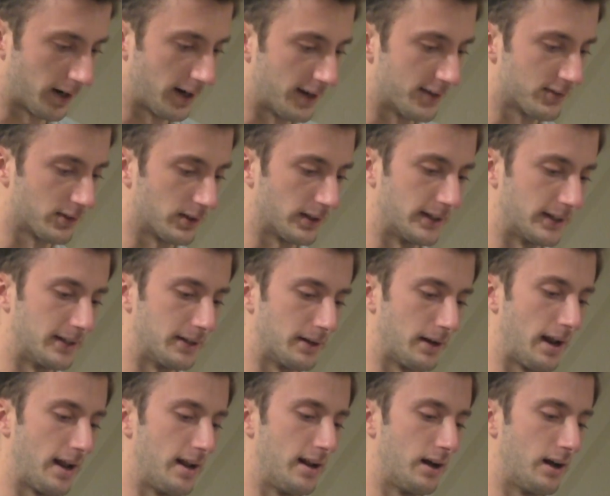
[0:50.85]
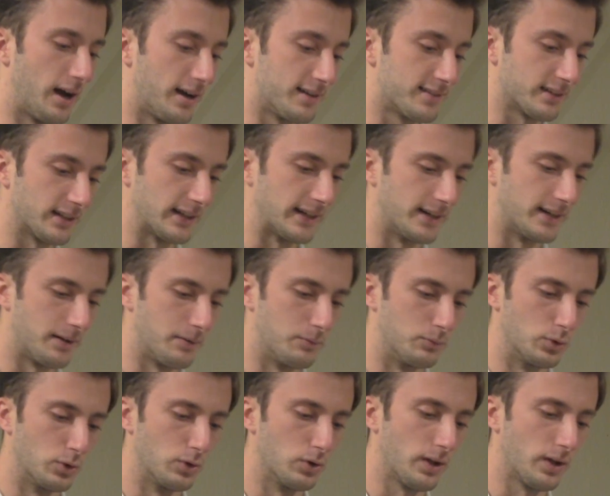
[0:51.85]
isolated
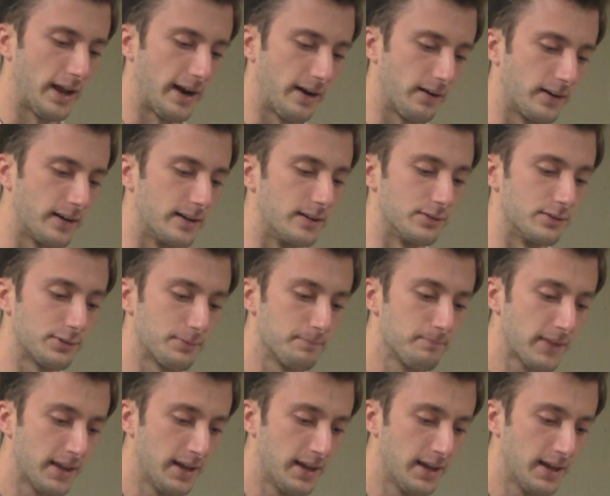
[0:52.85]
in rural areas.